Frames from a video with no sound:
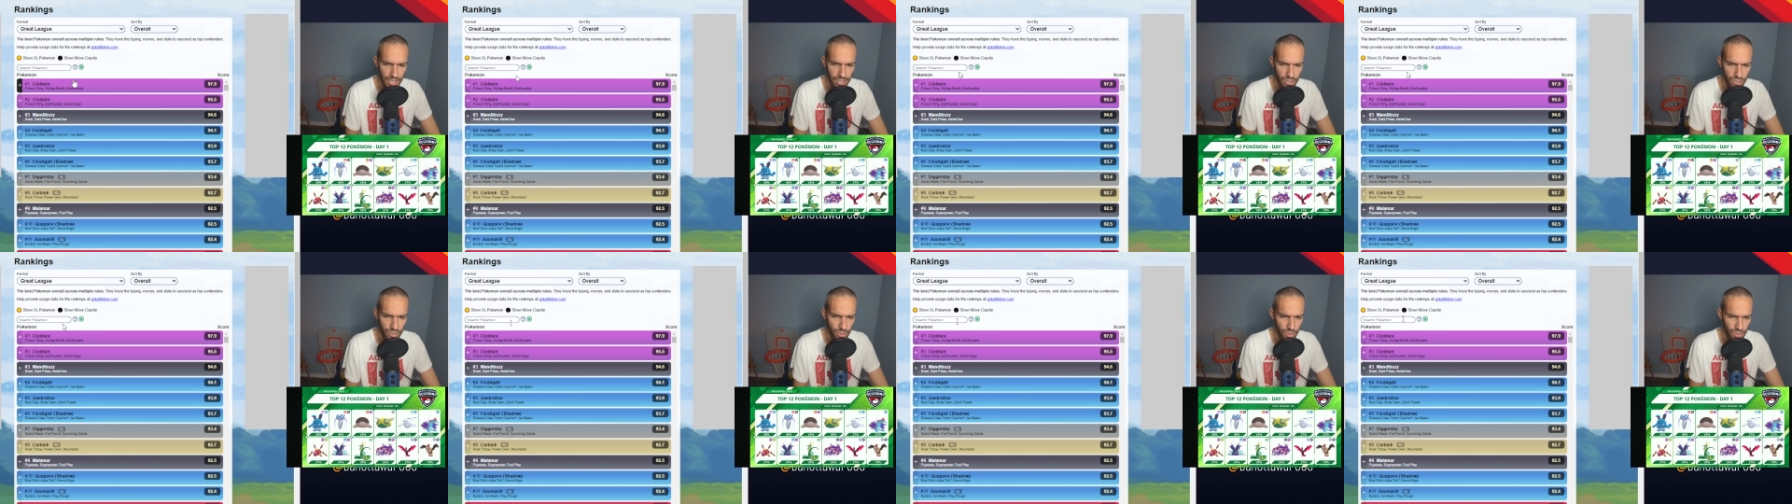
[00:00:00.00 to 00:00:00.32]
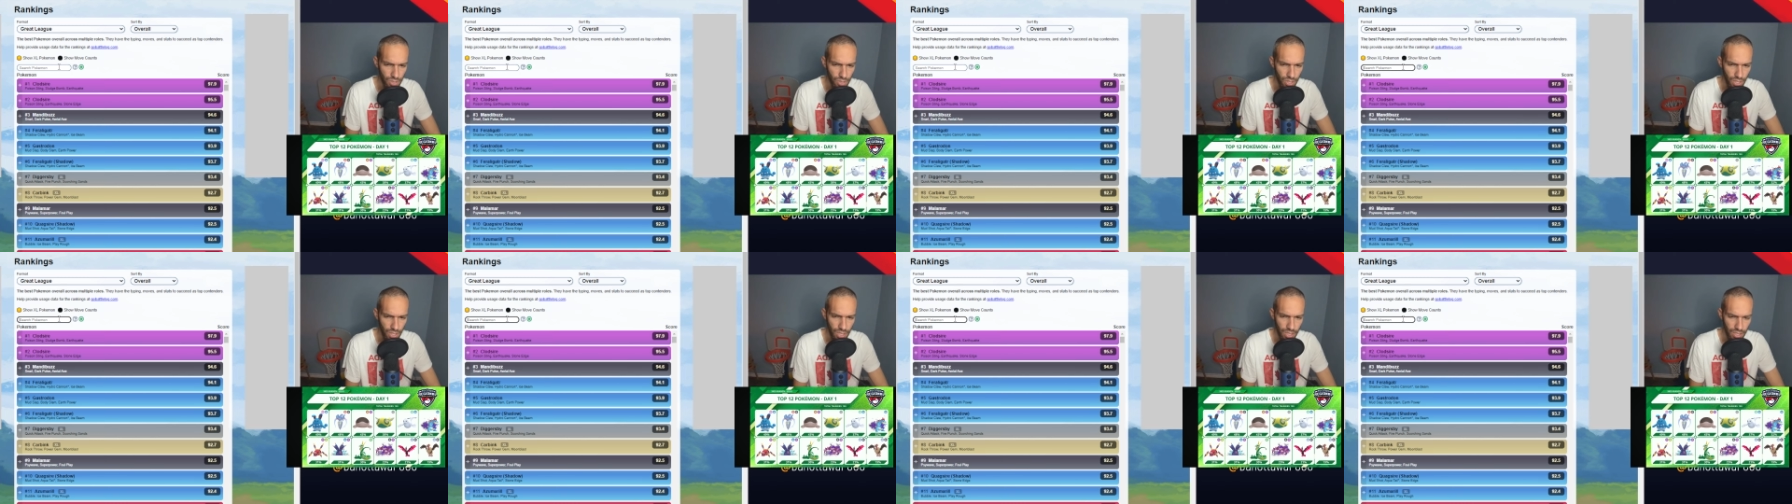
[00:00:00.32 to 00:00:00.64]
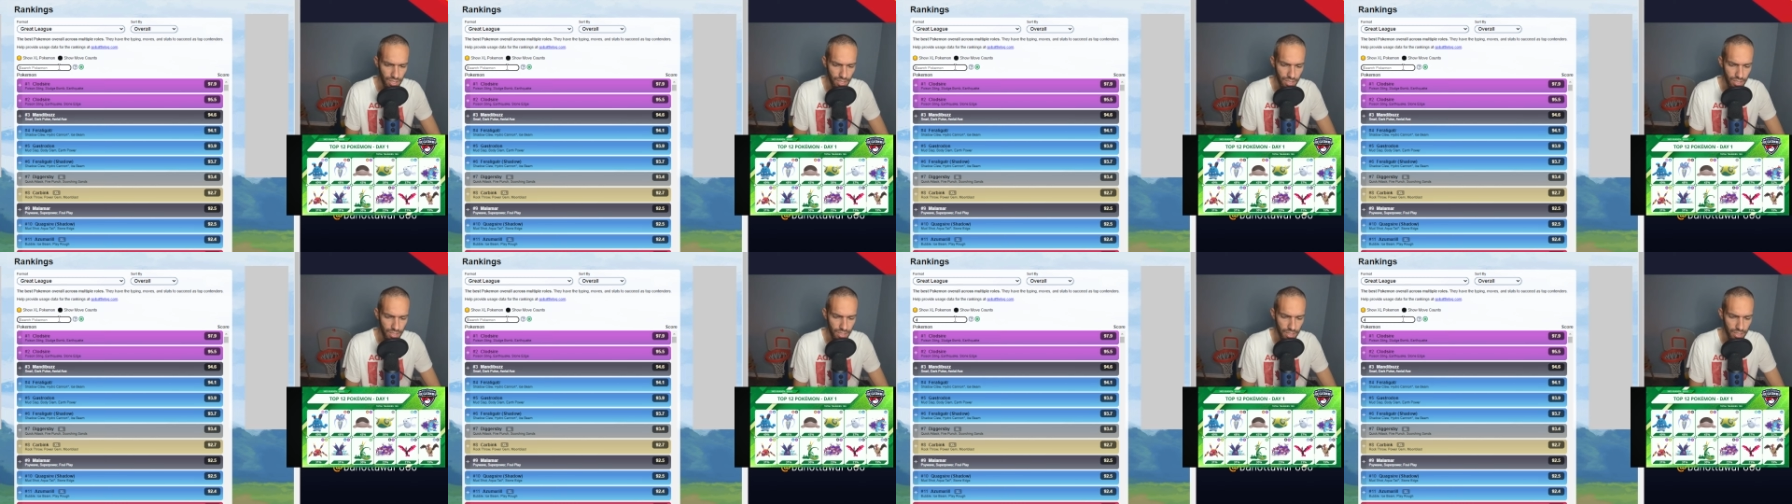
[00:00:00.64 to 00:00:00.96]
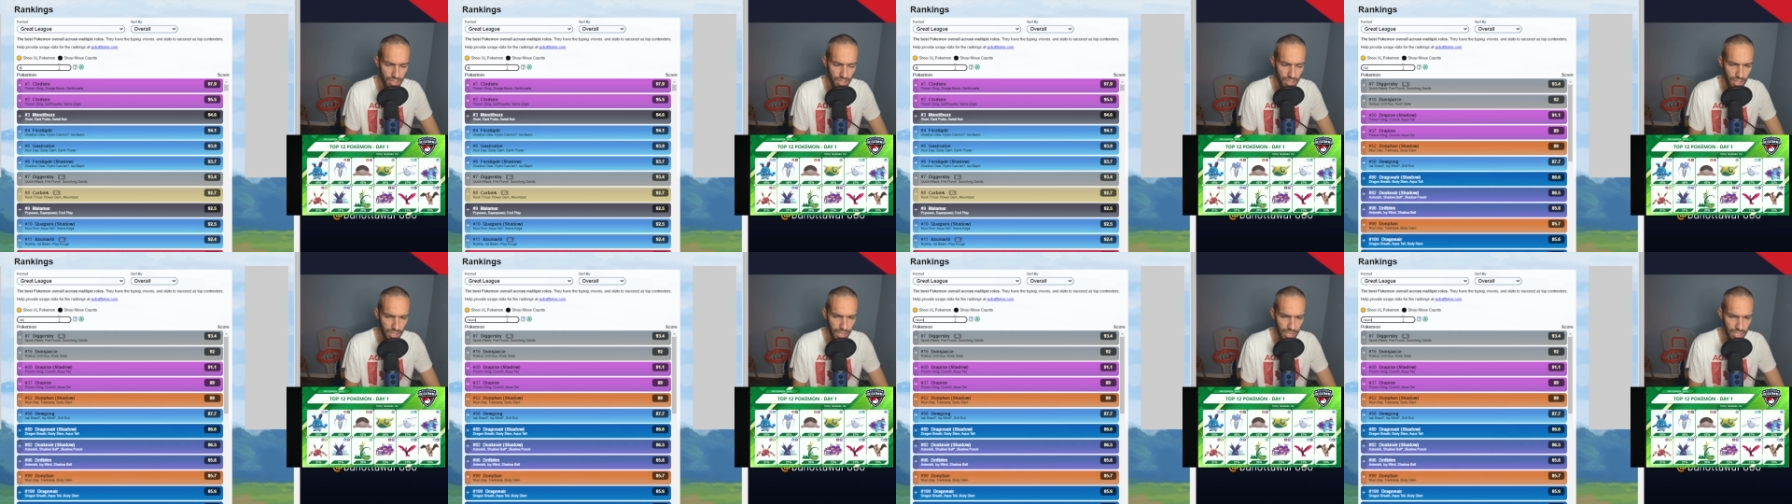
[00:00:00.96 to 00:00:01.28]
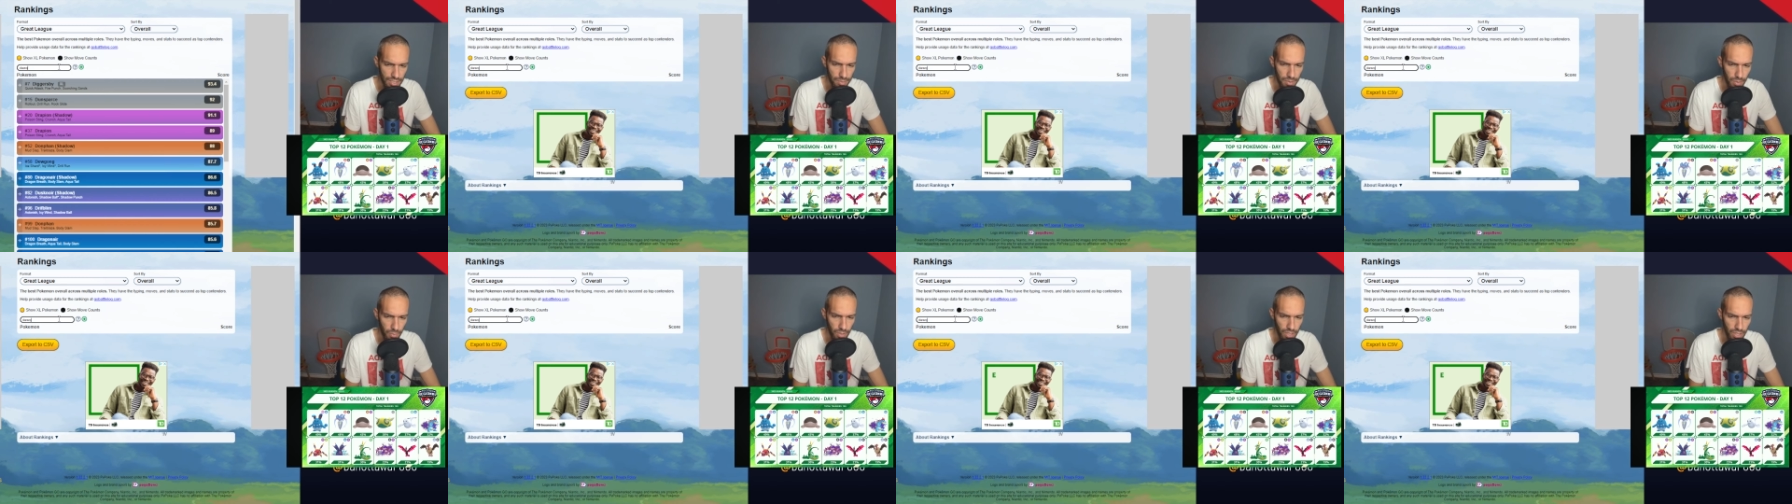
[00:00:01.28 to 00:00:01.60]
Dewgong has
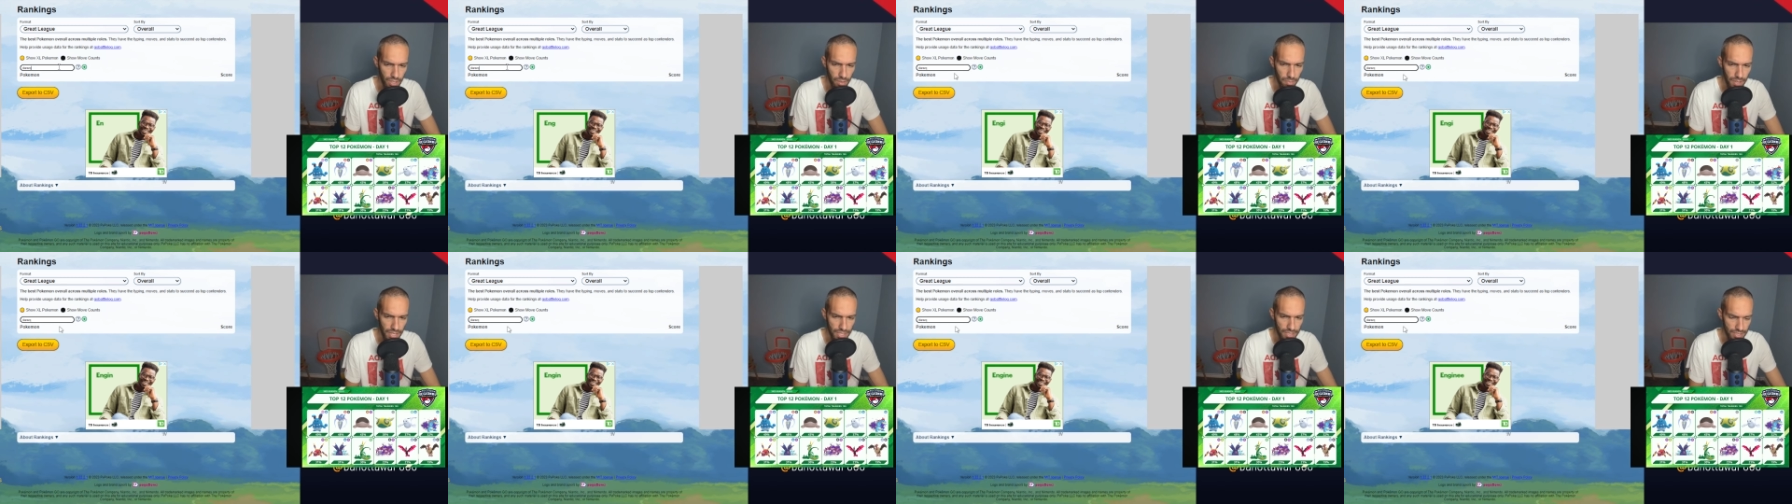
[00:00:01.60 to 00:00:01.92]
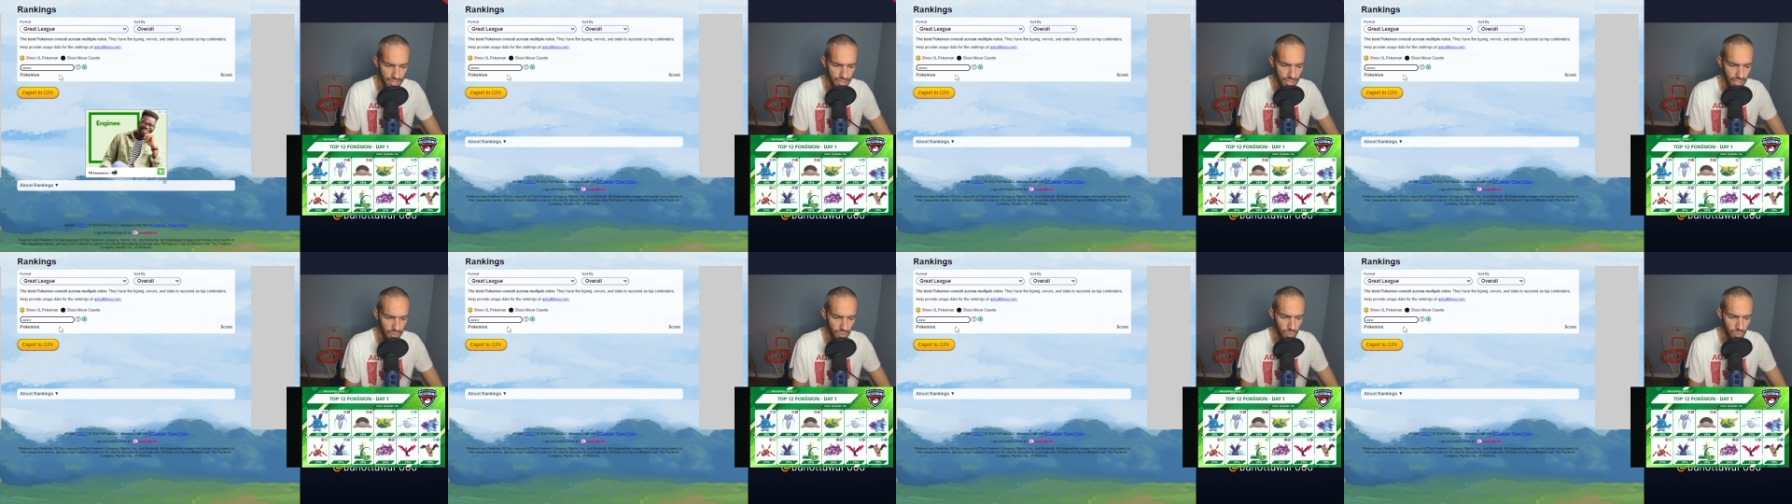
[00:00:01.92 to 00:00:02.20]
been one of the best safe